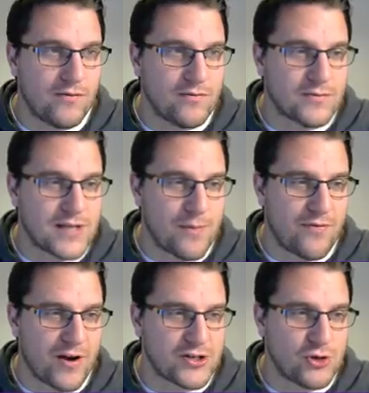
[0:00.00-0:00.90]

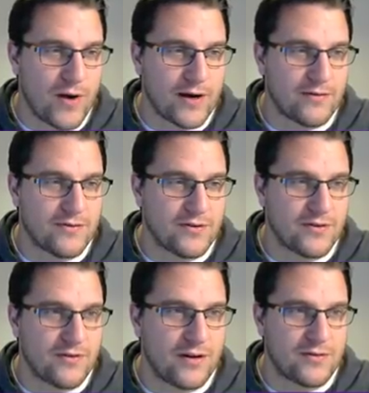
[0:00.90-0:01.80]
semi-professional and
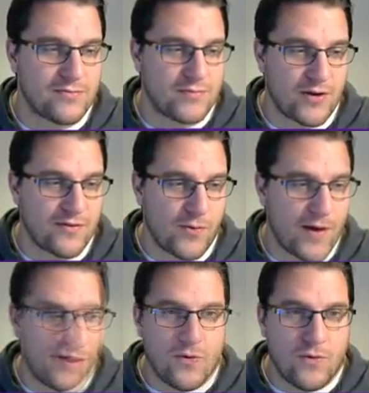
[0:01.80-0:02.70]
I don't know
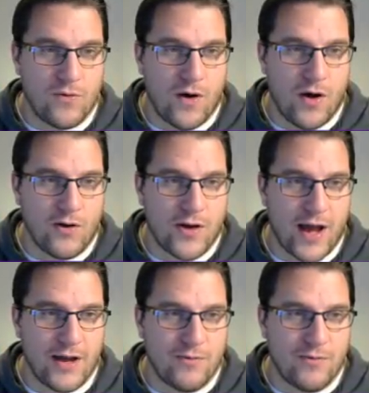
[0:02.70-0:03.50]
where they are. Okay,